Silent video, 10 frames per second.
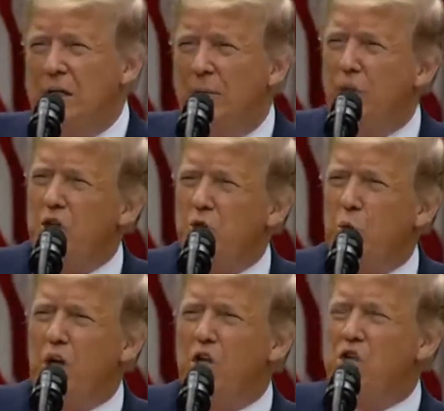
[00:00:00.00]
This
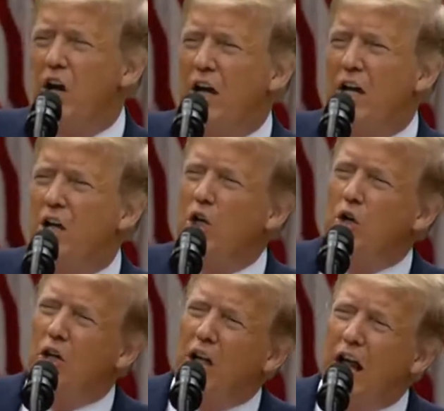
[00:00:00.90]
week, China
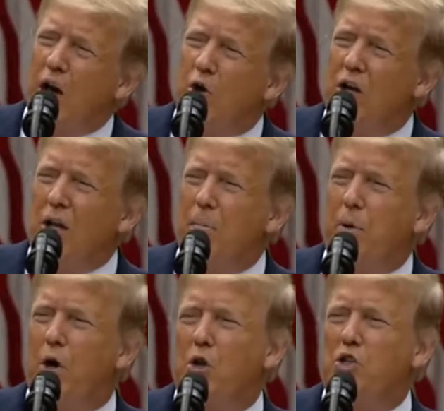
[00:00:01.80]
unilaterally
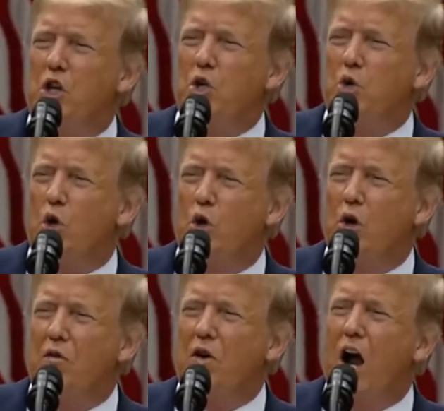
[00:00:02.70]
imposed control
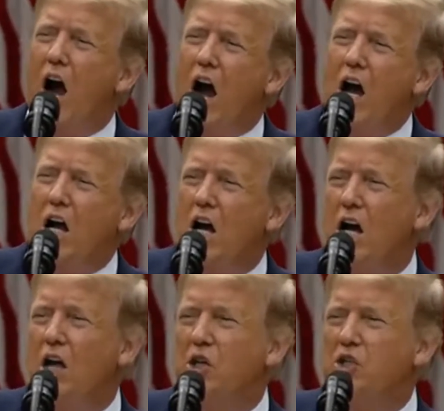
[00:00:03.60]
over Hong
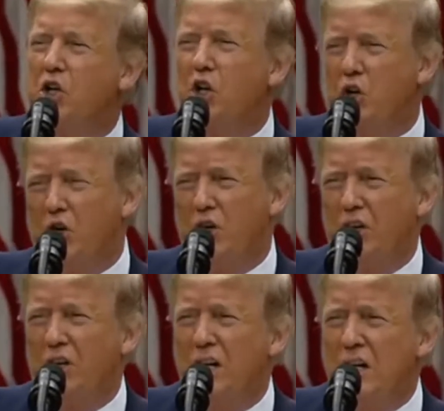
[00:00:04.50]
Kong's
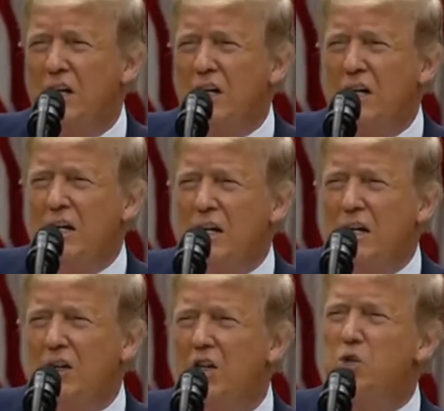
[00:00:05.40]
security.
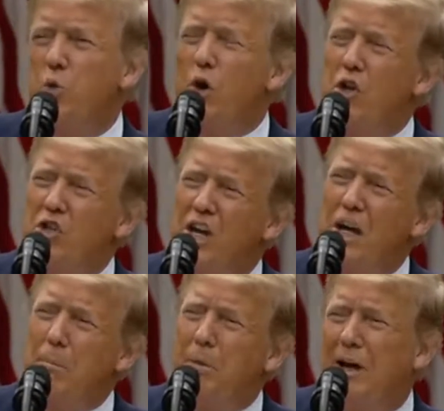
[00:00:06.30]
This was
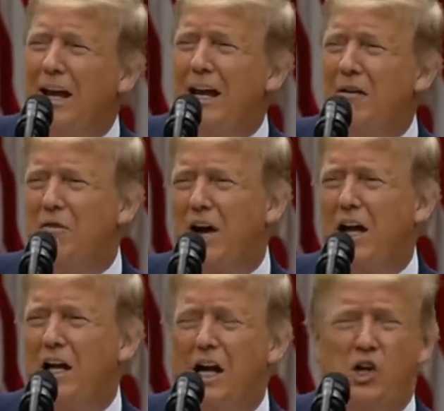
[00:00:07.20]
a plain
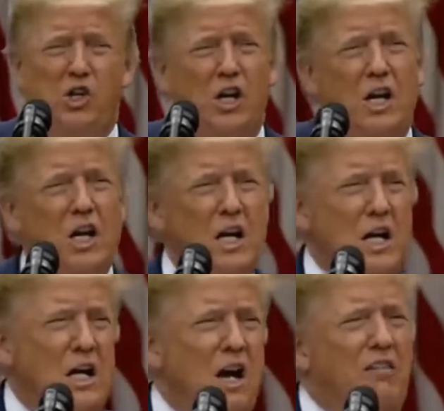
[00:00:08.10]
violation
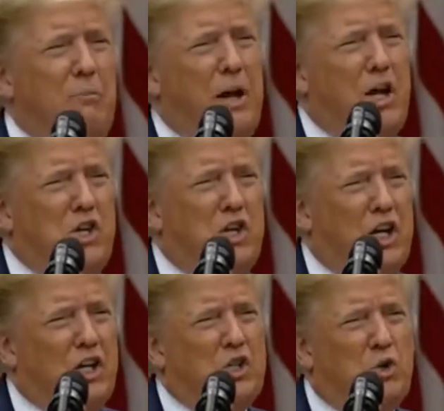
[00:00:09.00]
of
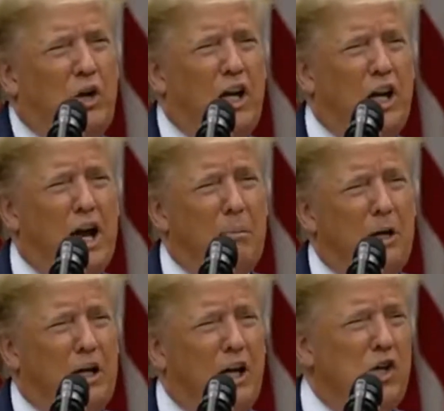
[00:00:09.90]
Beijing's treaty
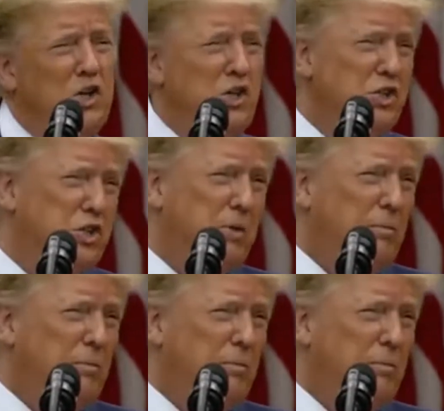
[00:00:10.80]
obligations